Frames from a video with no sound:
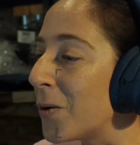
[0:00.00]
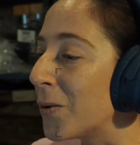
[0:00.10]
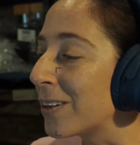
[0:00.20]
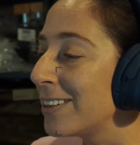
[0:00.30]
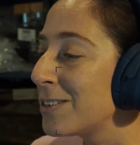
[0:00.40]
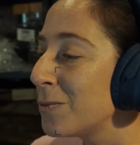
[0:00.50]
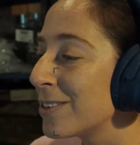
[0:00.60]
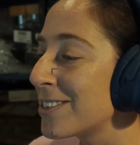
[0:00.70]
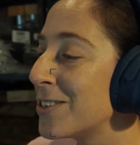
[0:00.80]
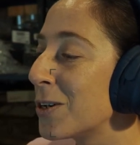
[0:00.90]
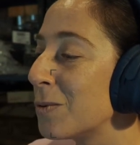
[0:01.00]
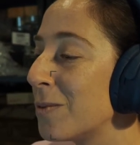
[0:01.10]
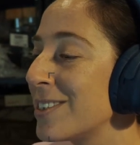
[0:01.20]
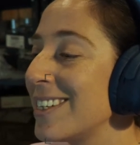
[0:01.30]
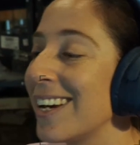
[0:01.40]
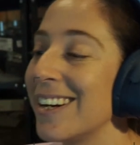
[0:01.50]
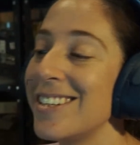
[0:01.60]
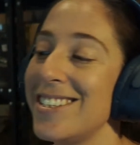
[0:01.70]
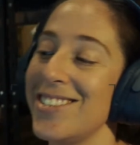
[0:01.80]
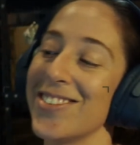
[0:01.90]
Clinton wants to know, what was the
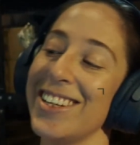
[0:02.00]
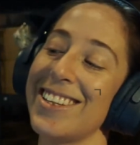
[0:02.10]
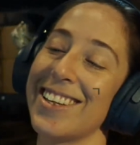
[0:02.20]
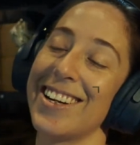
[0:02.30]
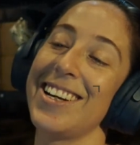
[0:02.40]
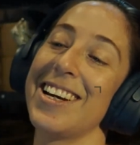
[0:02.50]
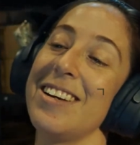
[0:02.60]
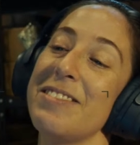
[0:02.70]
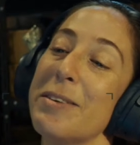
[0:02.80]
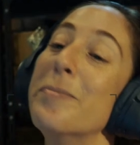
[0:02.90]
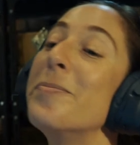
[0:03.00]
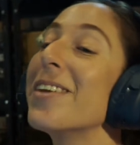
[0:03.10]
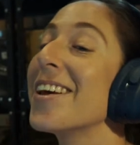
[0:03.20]
energy drink that I gave him?